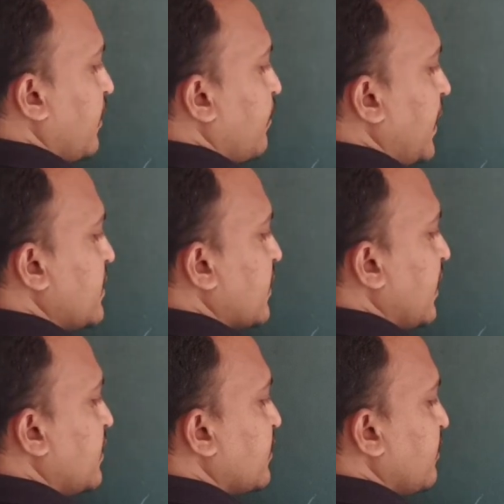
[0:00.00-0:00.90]
plus
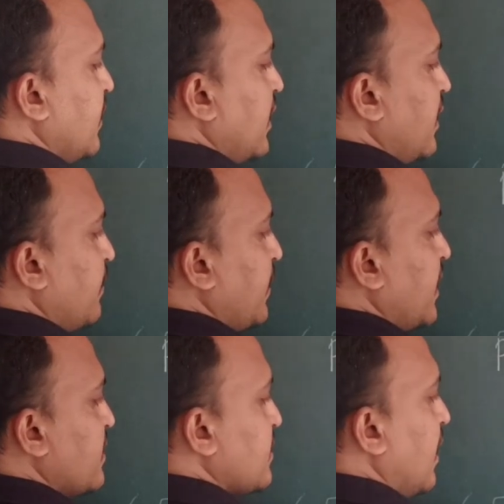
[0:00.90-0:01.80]
k square
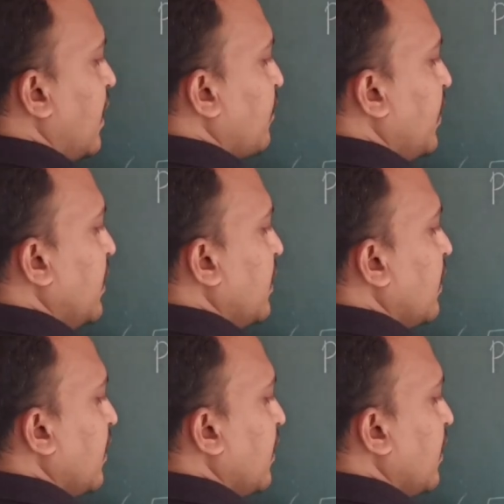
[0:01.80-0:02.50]
plus r1